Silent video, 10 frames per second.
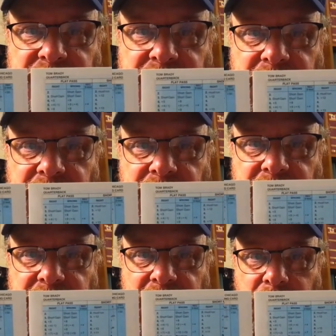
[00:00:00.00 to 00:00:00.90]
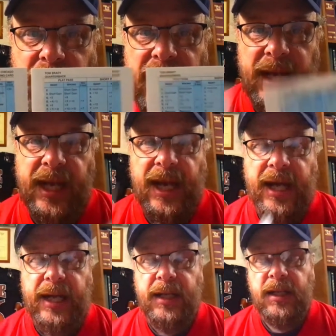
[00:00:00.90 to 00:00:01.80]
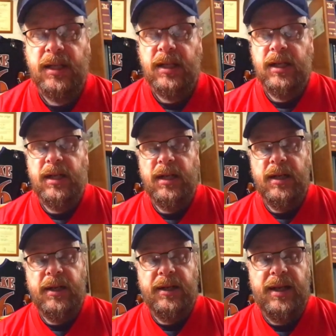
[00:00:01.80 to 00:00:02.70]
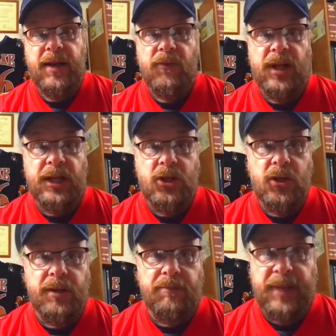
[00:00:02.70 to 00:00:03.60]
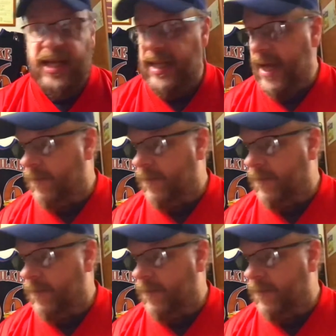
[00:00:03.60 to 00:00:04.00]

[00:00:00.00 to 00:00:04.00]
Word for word: that Tom Brady got, he really shouldn't be that